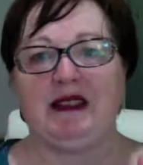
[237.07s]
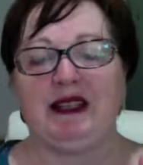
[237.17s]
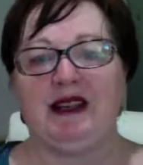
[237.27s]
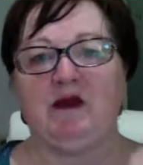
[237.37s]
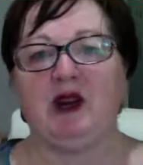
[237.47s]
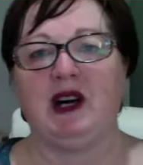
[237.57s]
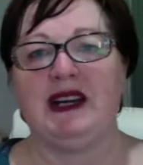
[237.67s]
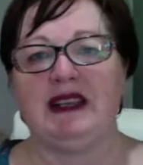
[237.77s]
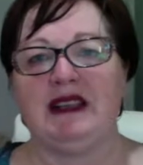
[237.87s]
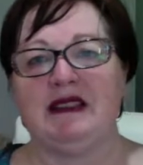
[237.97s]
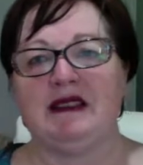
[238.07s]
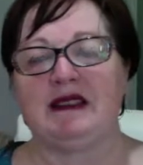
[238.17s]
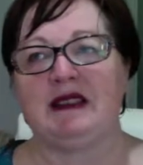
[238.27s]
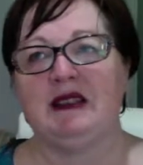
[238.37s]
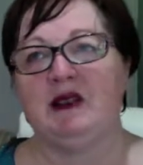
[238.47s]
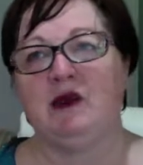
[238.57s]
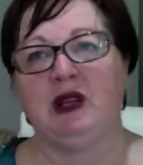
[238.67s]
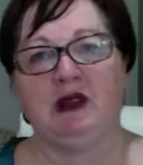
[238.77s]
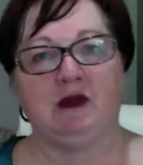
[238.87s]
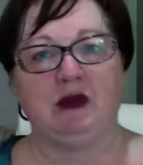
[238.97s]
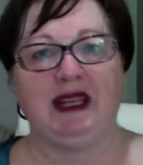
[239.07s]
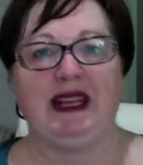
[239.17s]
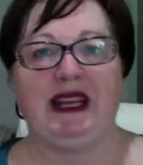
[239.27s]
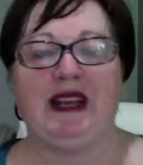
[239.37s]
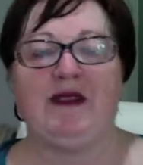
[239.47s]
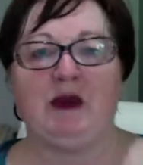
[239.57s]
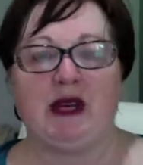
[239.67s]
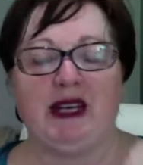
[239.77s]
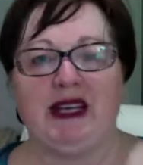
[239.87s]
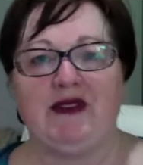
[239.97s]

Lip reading: And then white is, well, we let everyone and